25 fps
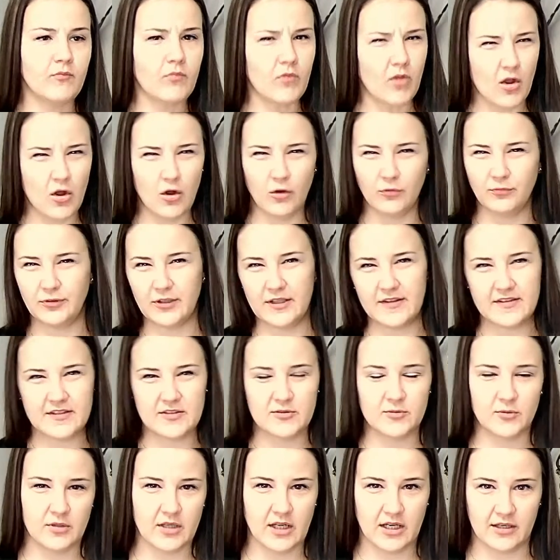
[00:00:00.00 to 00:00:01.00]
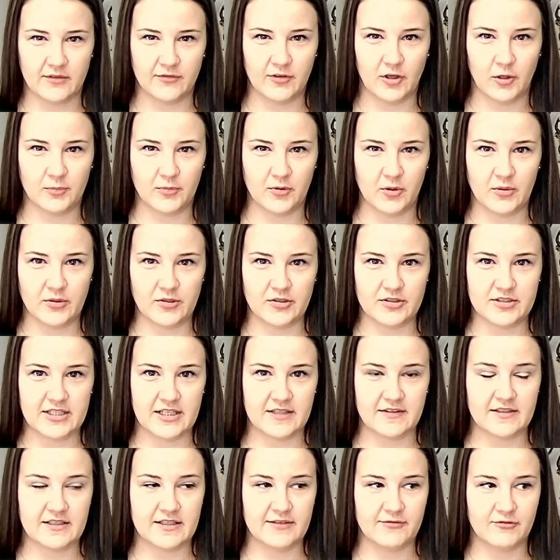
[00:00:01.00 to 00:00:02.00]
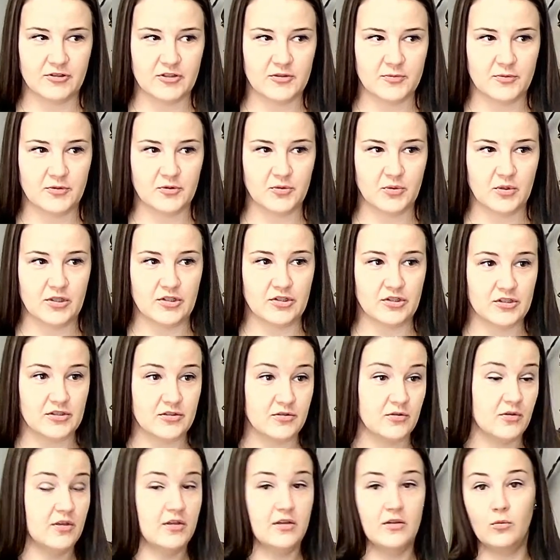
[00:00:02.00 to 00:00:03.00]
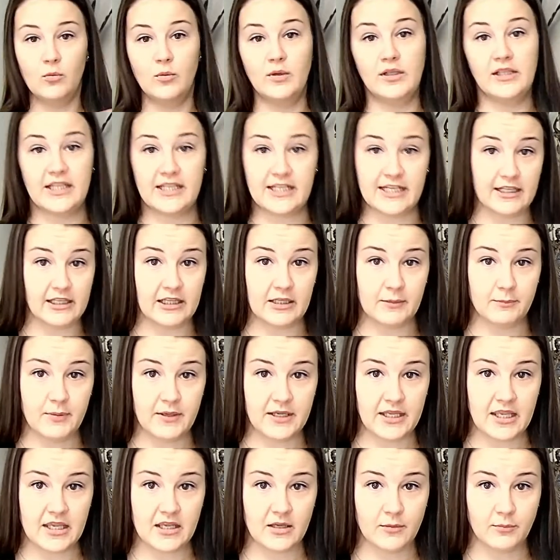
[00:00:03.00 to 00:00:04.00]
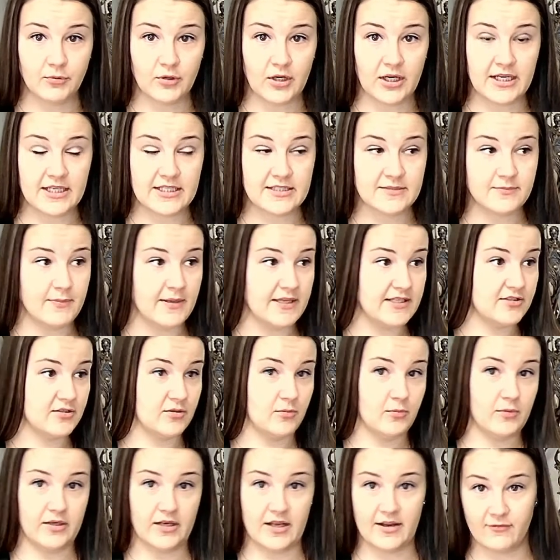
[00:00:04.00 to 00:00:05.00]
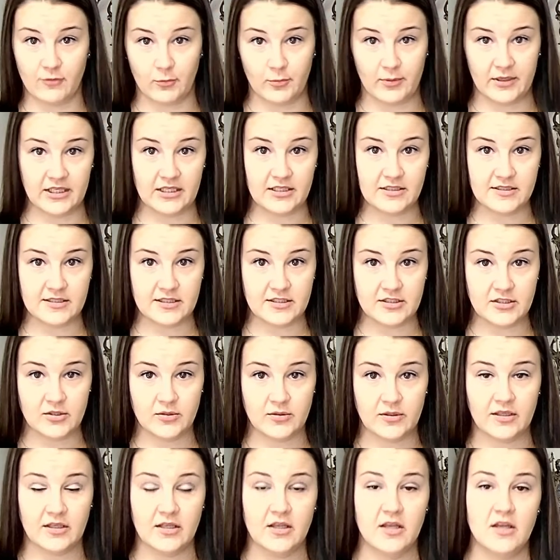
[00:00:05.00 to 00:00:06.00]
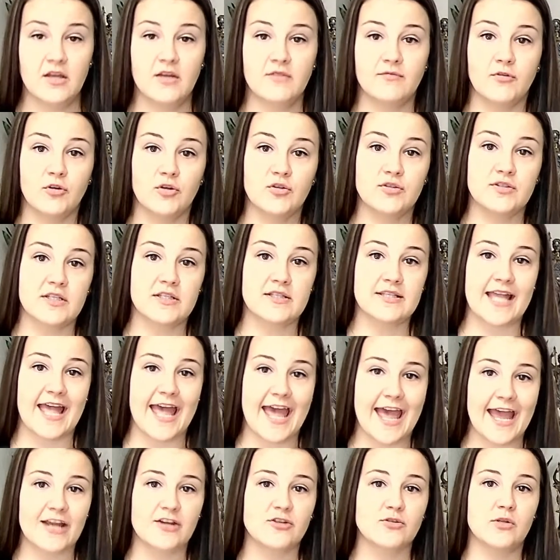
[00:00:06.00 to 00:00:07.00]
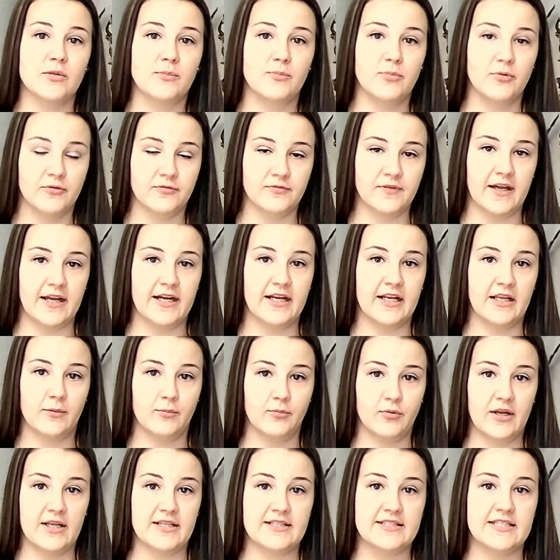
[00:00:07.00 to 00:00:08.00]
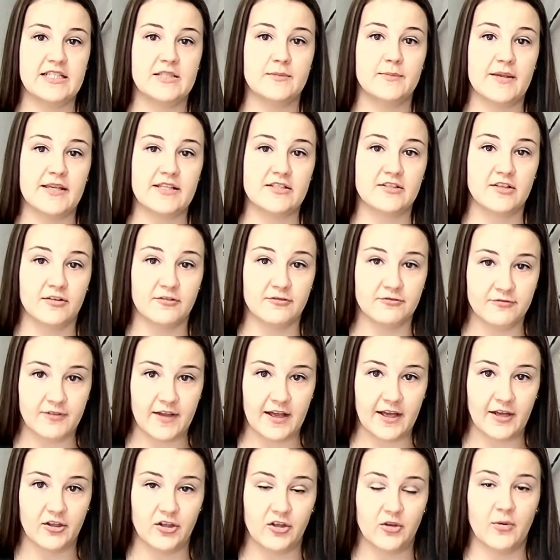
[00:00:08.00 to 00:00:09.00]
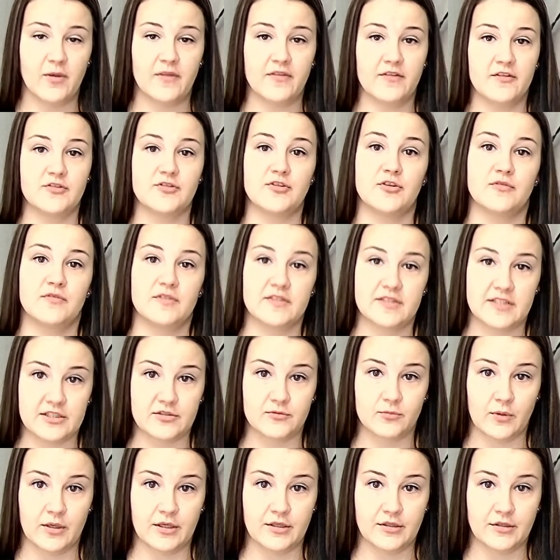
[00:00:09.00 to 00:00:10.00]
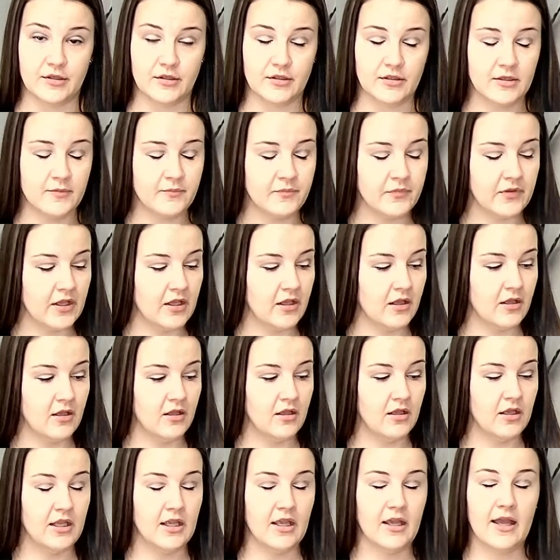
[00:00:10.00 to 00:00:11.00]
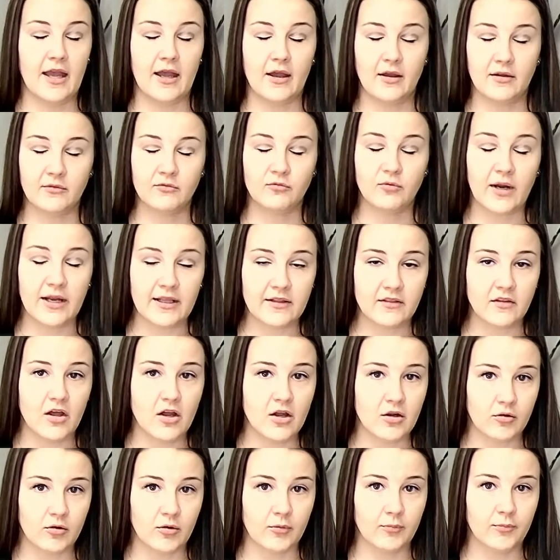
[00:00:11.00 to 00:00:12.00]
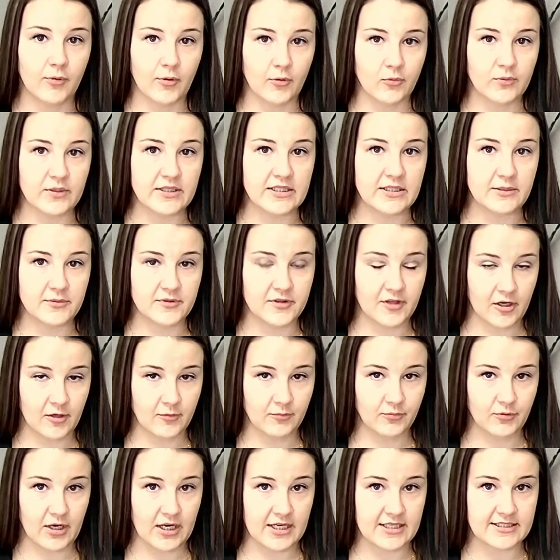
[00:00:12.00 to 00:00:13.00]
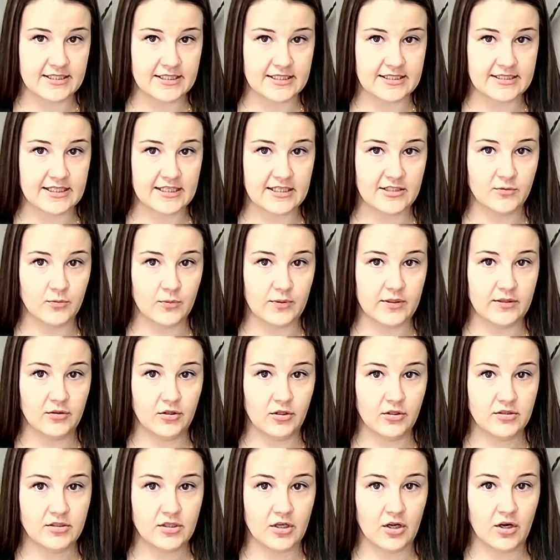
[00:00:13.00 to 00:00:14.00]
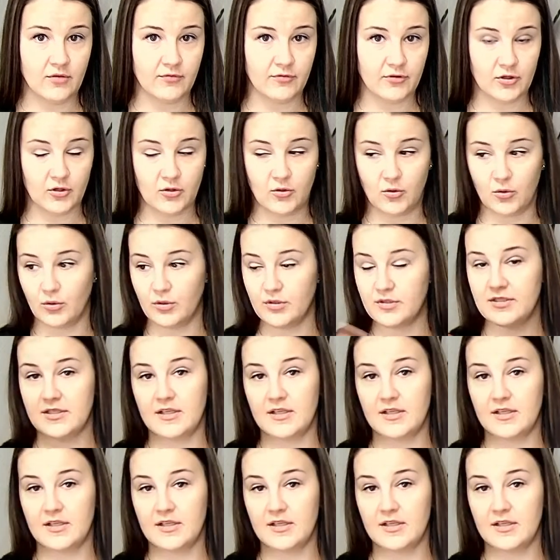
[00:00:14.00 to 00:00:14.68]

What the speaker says: Hopefully this will kind of help you understand the difference between just willy-nilly picking a price based on what everybody else is doing versus actually providing a price based on the value and the services rendered. At Right Law Group, what we did with our prices is we looked over the course